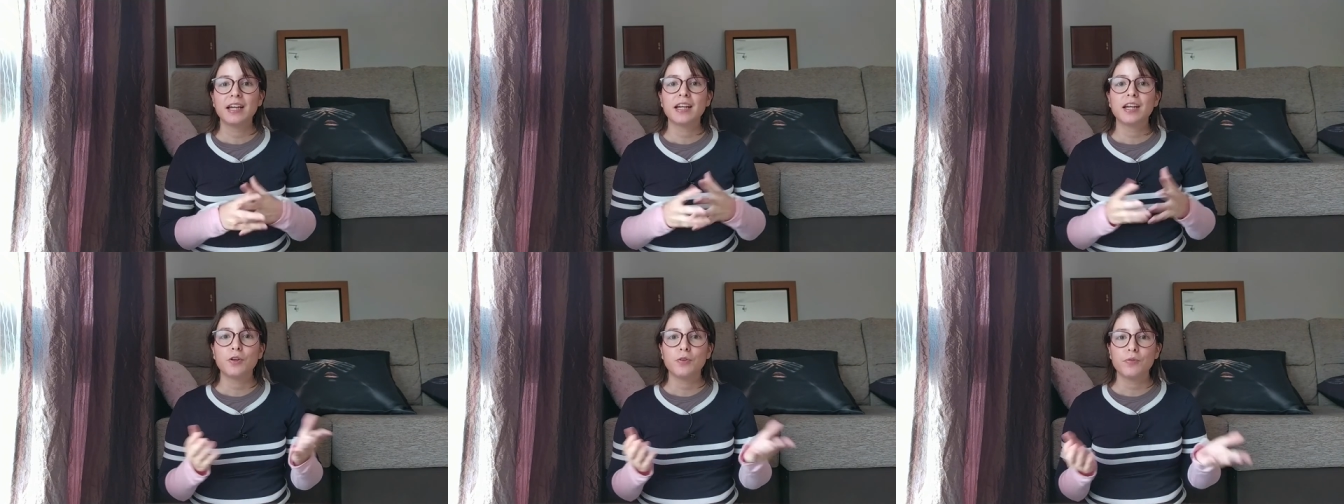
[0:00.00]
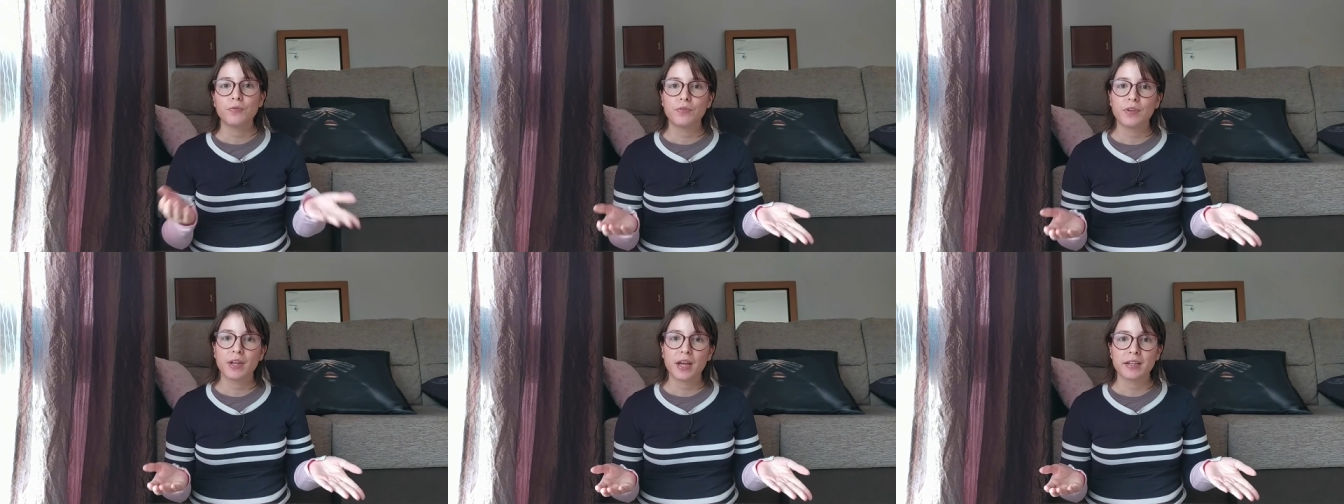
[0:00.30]
If
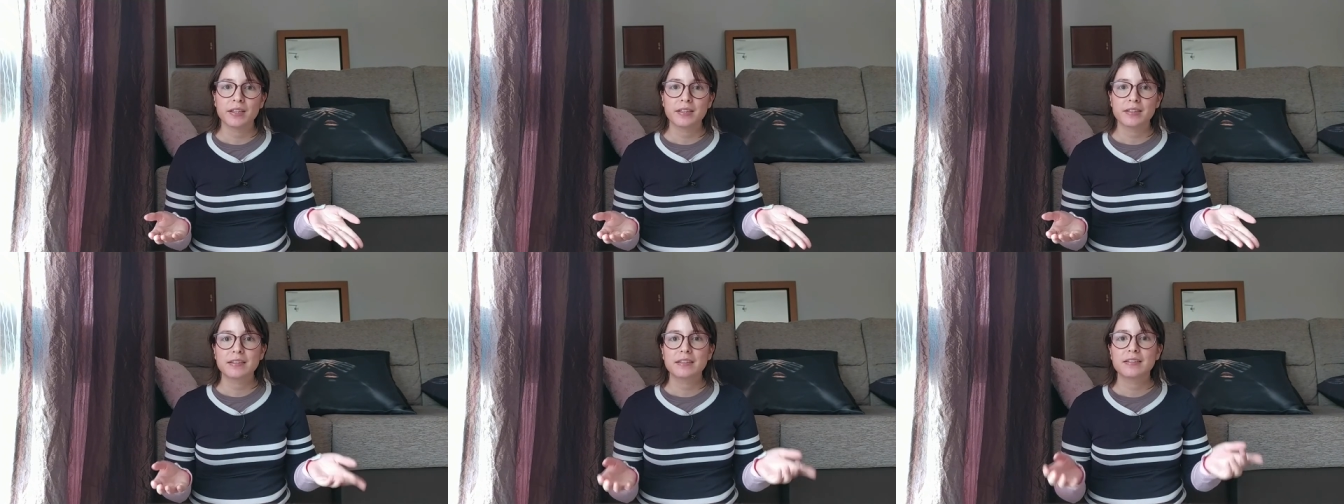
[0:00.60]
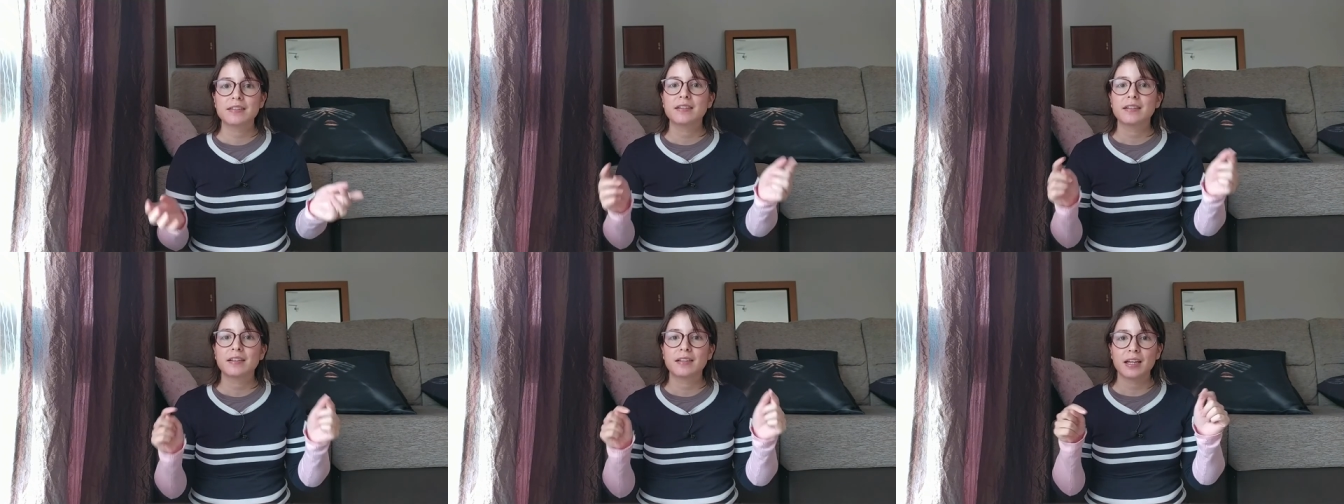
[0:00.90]
yes,
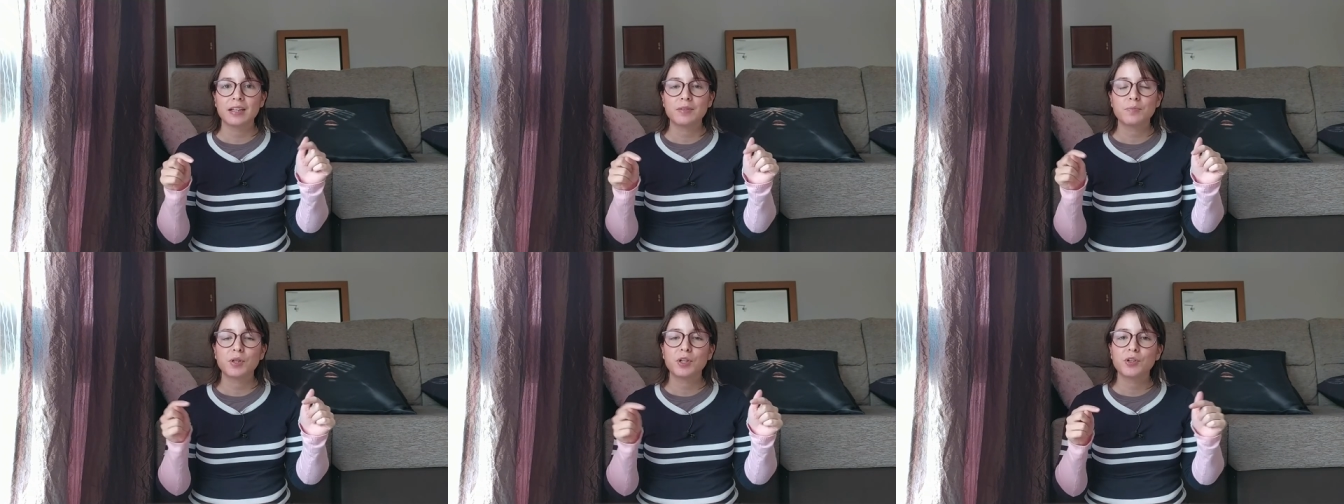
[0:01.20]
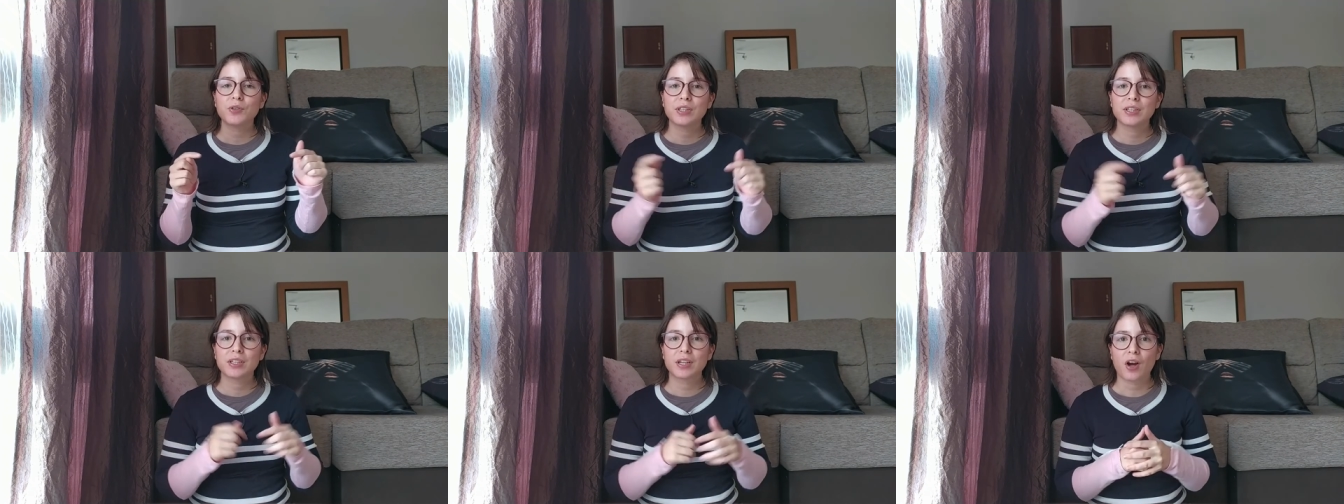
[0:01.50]
let me
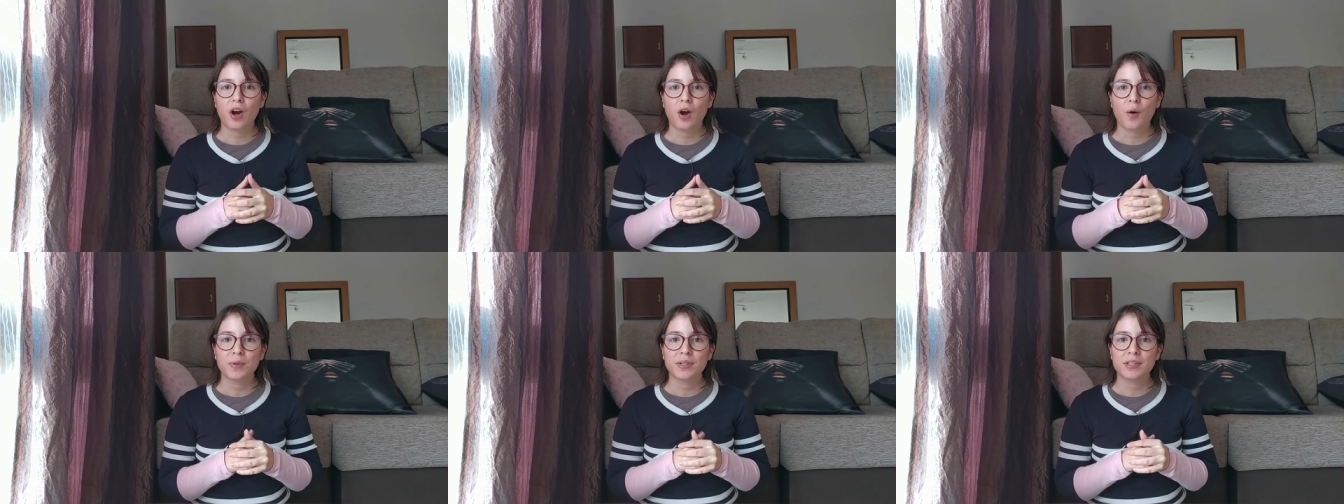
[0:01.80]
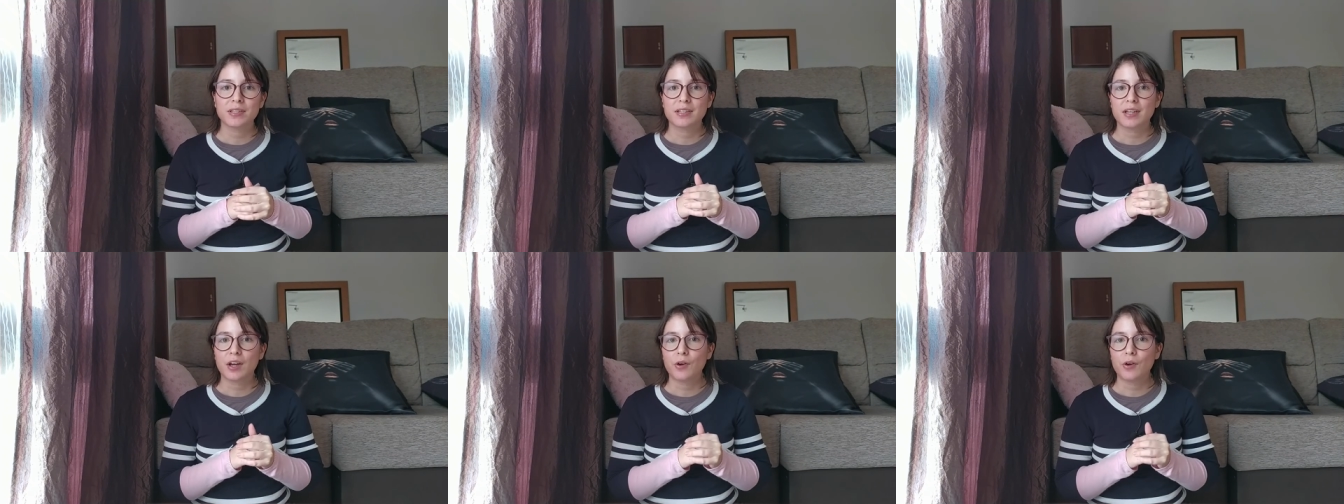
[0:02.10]
know in the comments.